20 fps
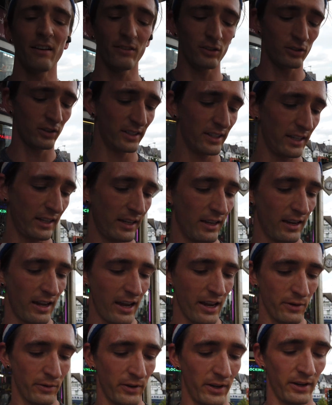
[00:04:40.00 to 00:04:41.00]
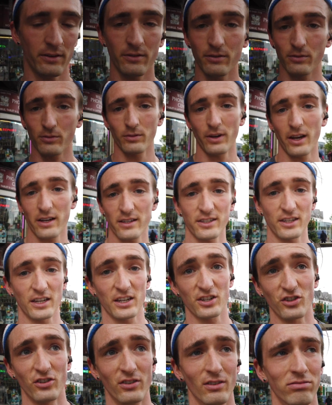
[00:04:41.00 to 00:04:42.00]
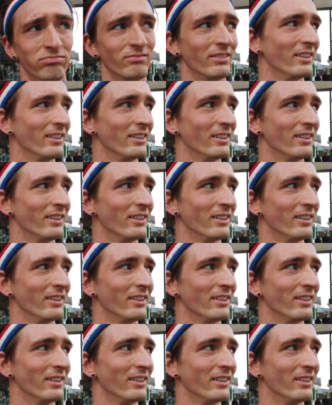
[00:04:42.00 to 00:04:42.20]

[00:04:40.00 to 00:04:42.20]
I have no idea. Anyway, next station.